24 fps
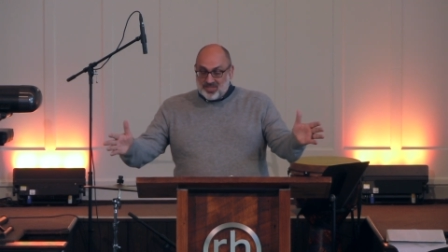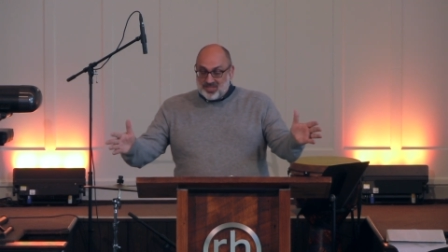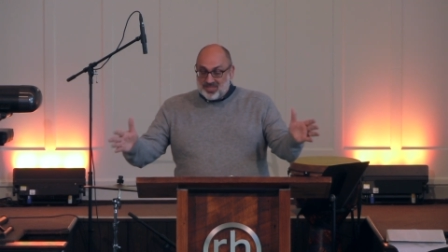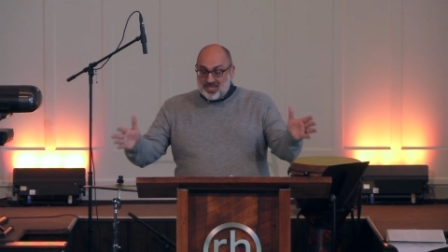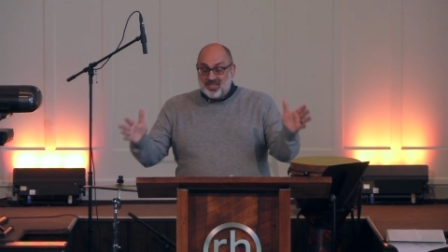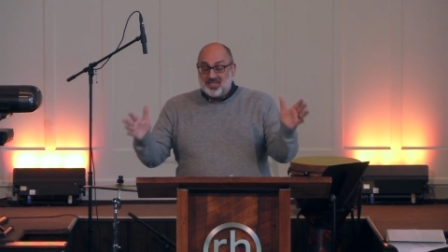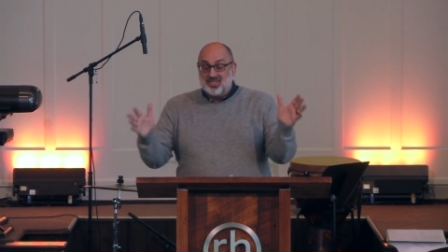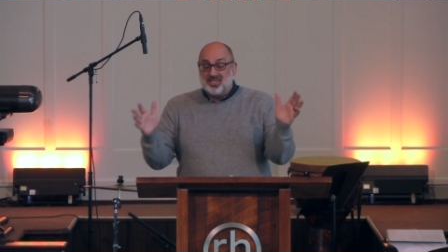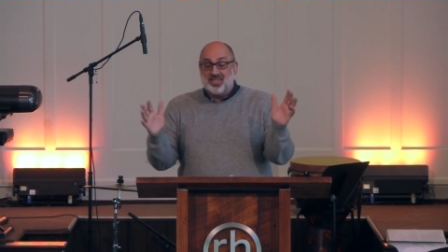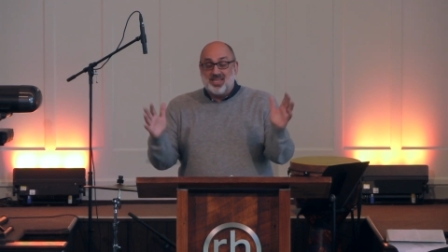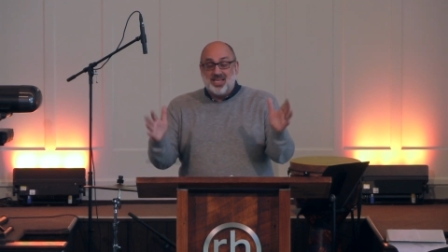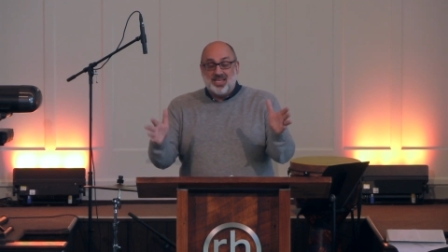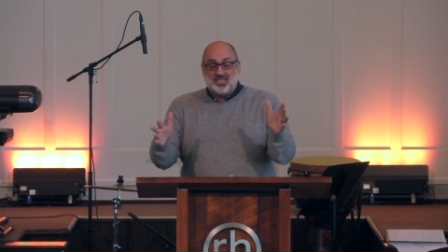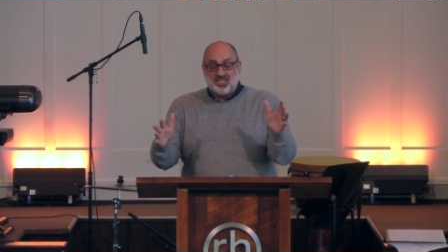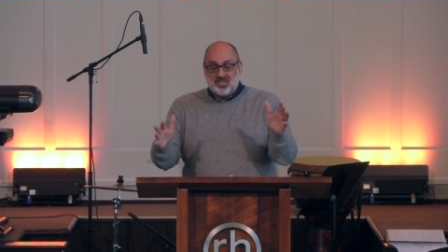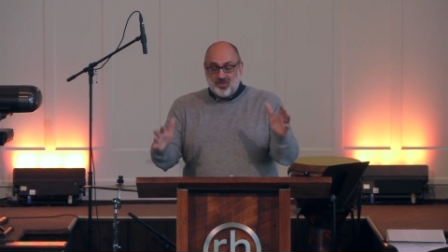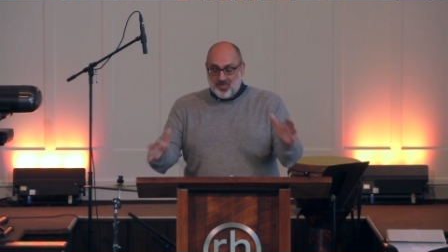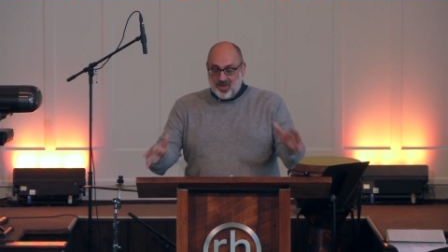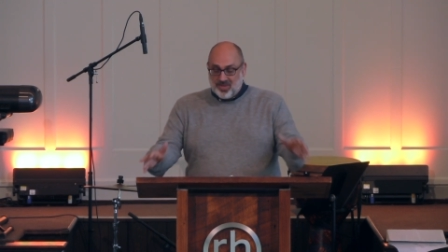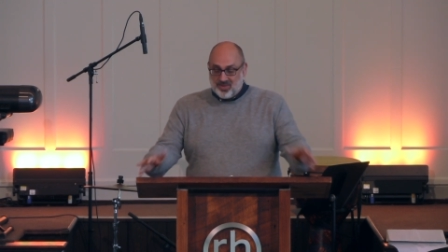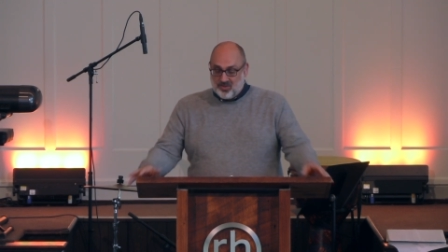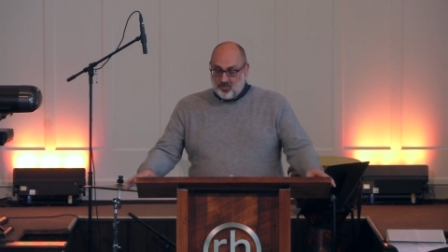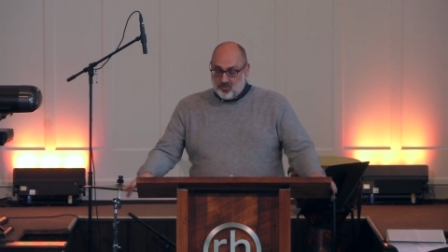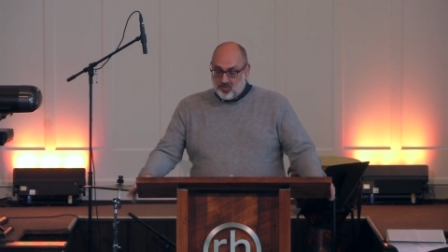says this
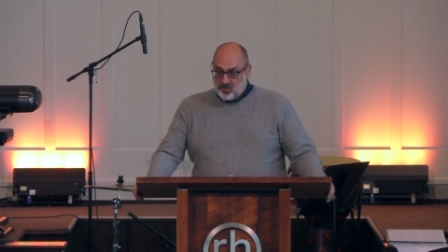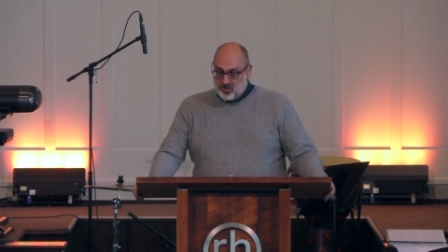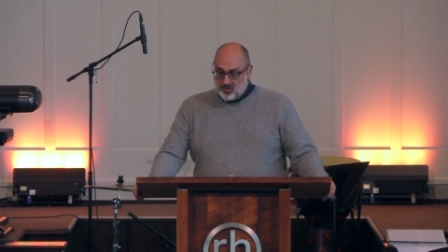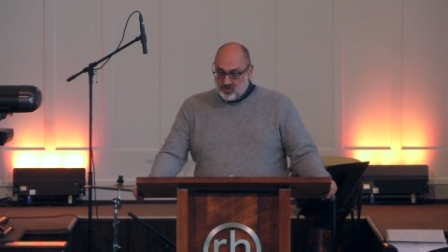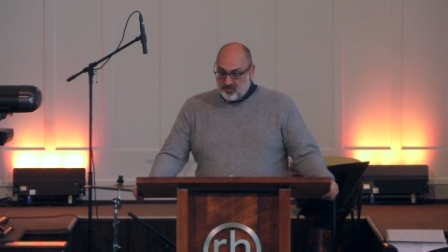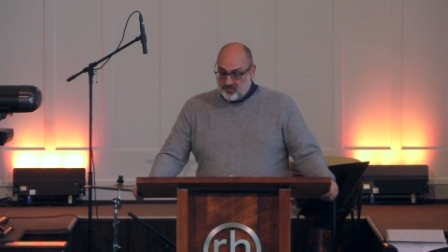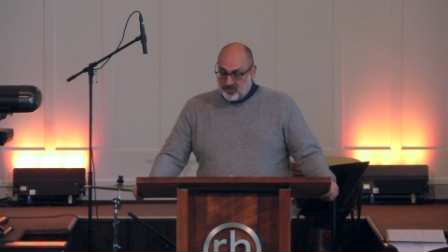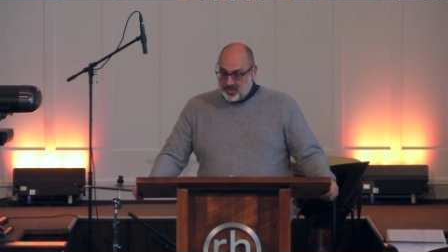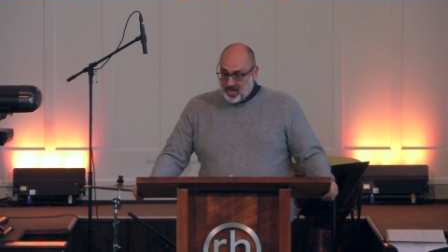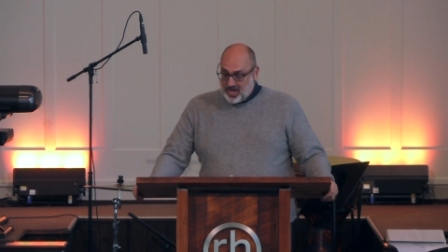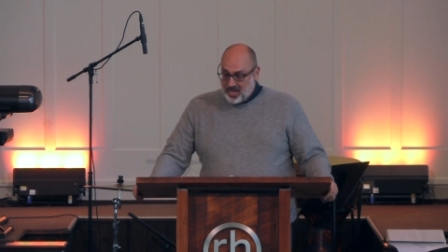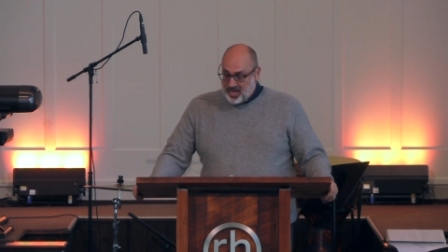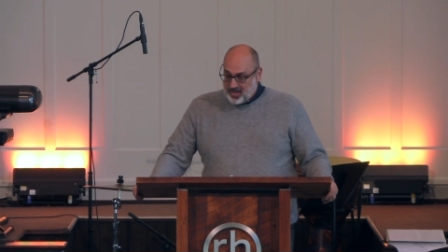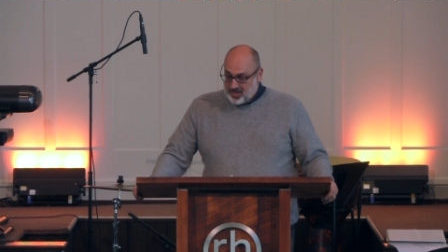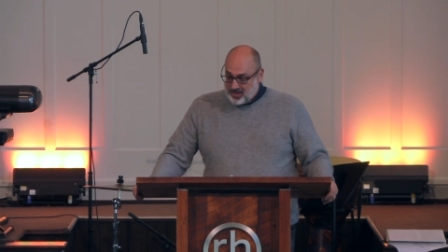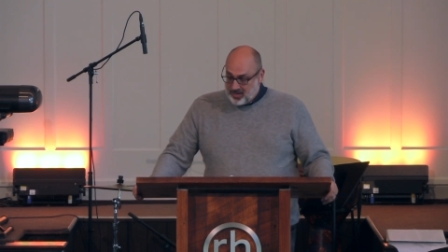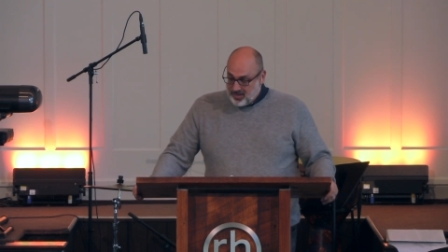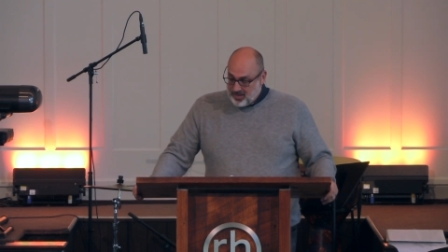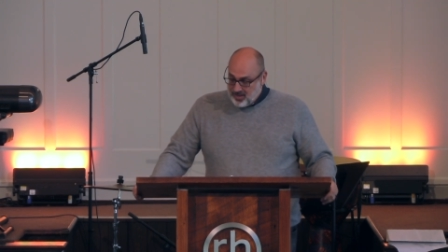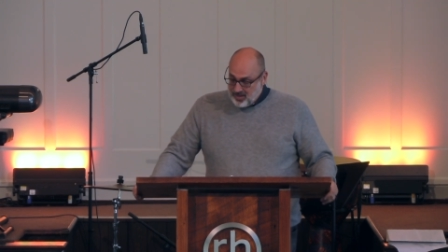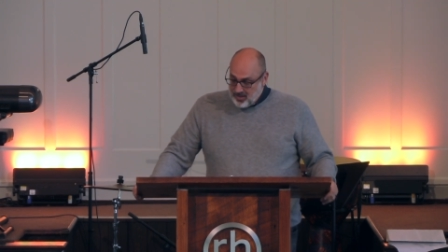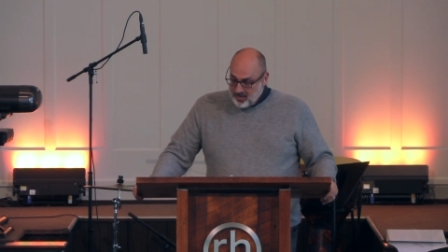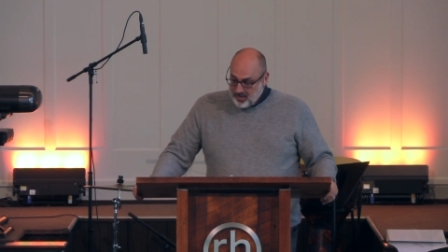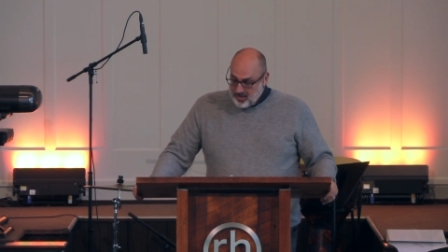about the Word of God
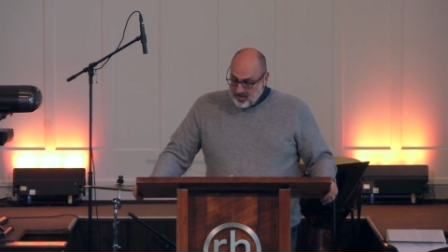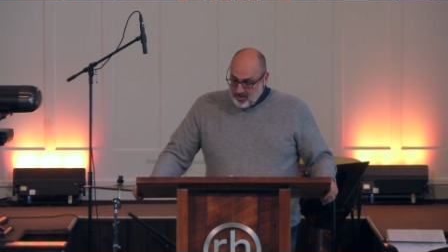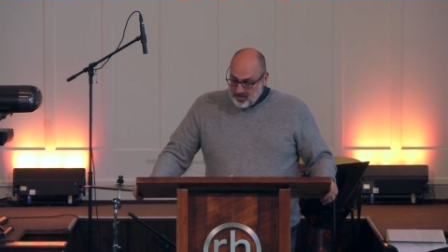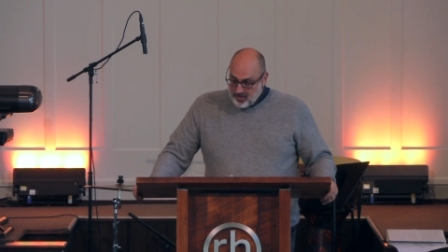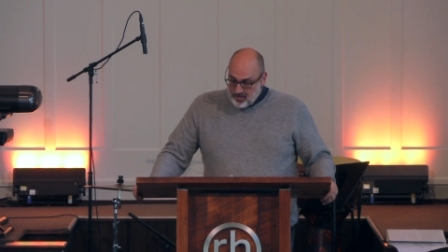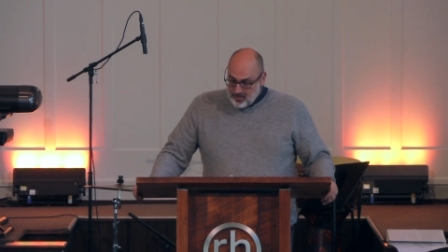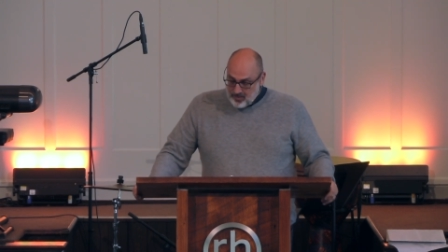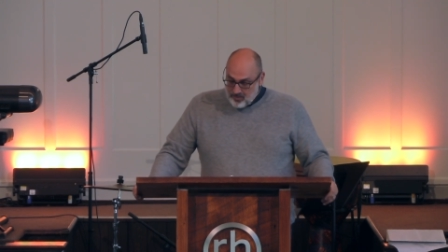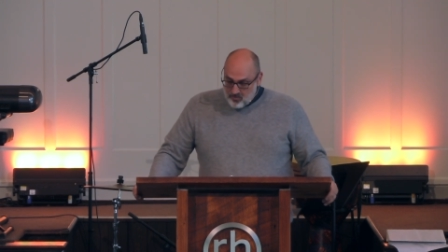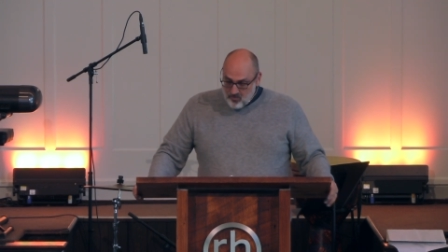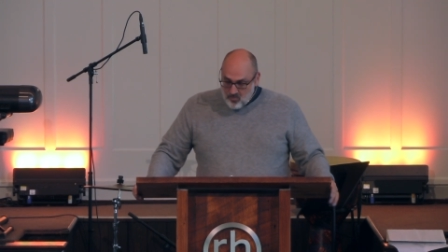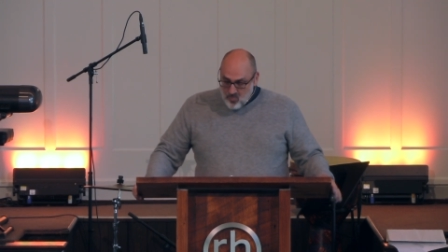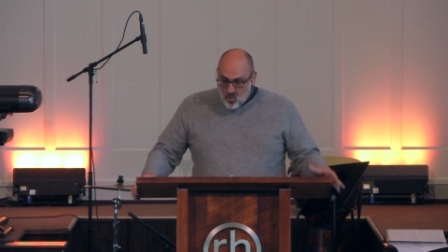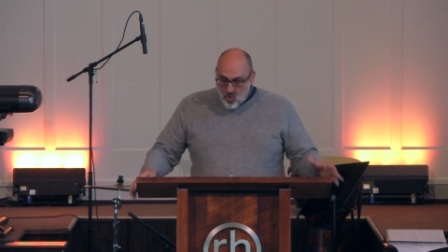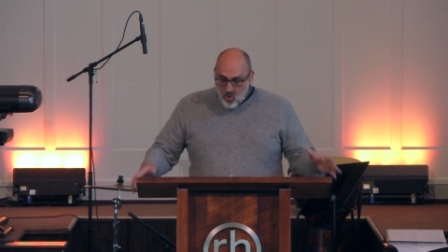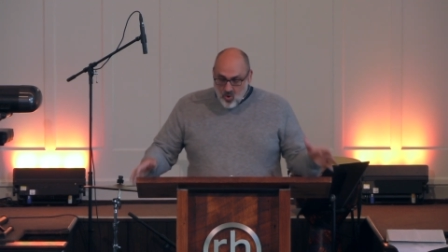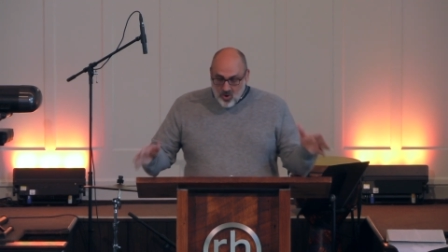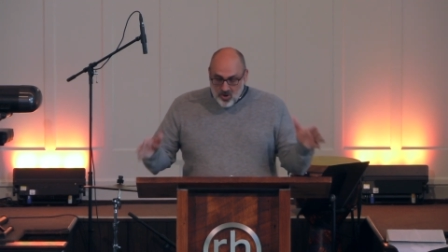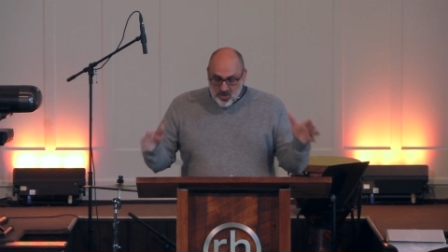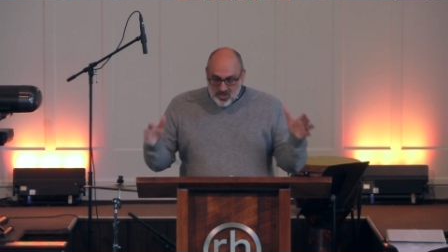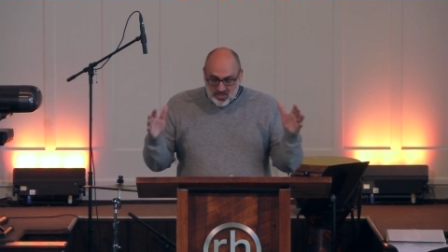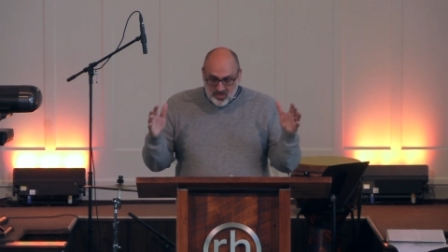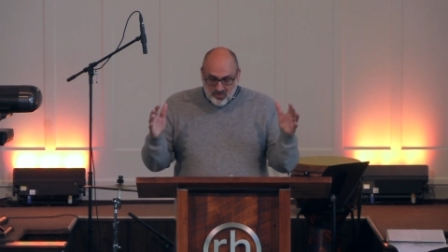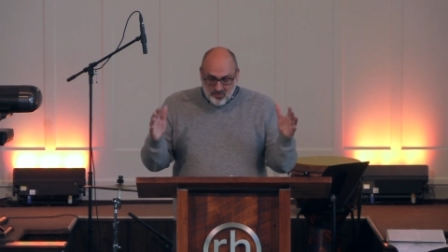
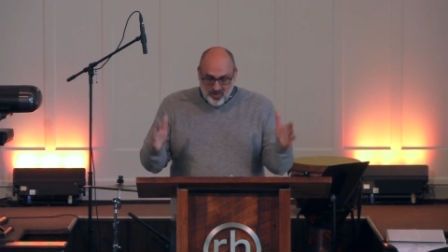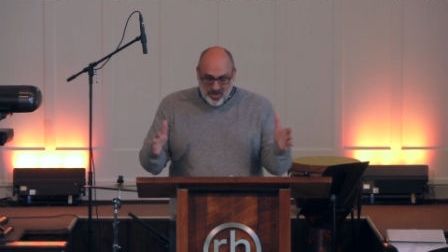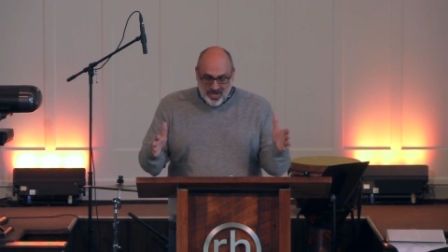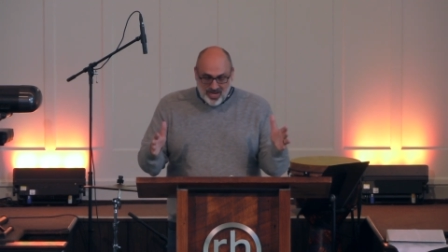More to be